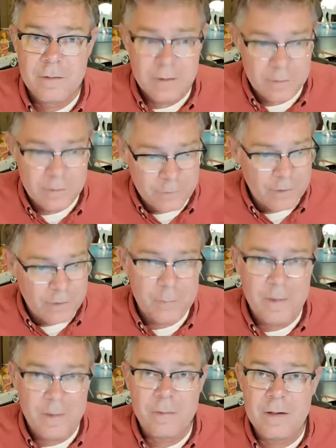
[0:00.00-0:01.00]

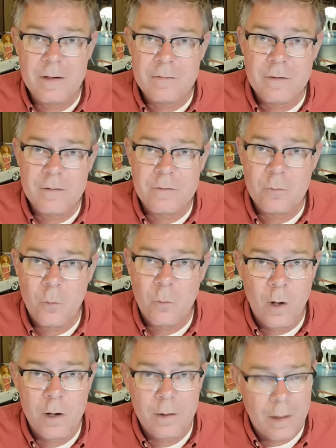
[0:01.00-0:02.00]
investment thesis.
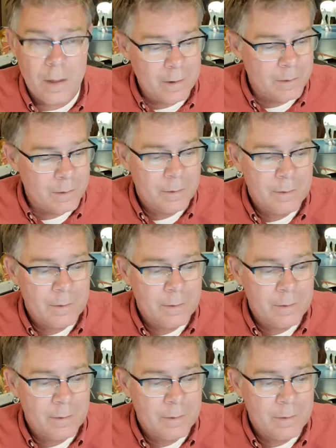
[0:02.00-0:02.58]
One, I mean,